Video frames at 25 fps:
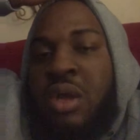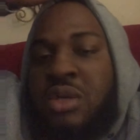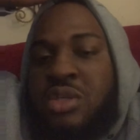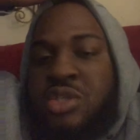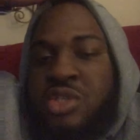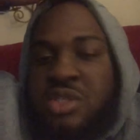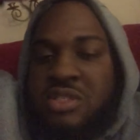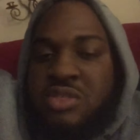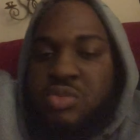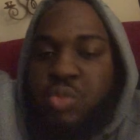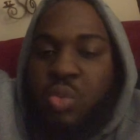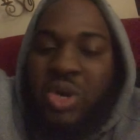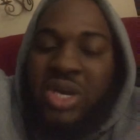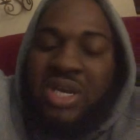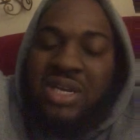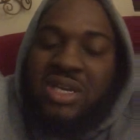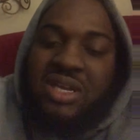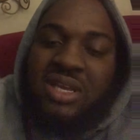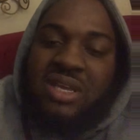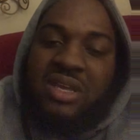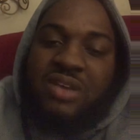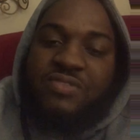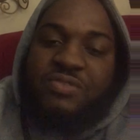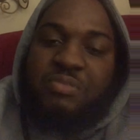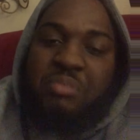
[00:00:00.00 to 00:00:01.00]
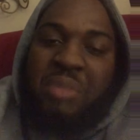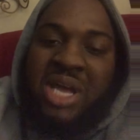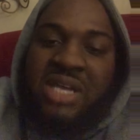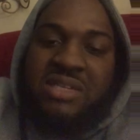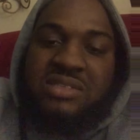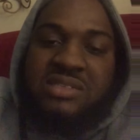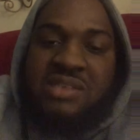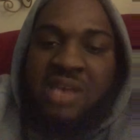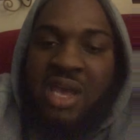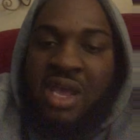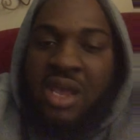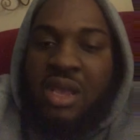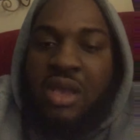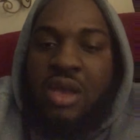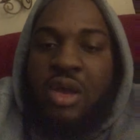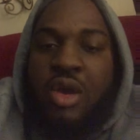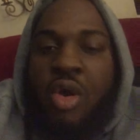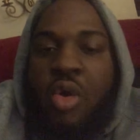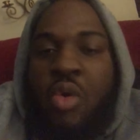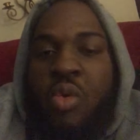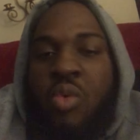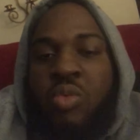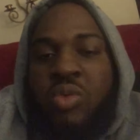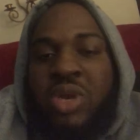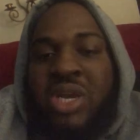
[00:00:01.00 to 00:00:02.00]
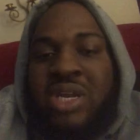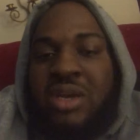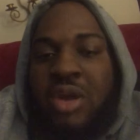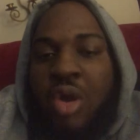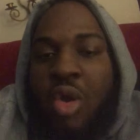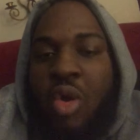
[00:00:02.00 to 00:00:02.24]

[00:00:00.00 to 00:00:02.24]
Just wanted to give my take on an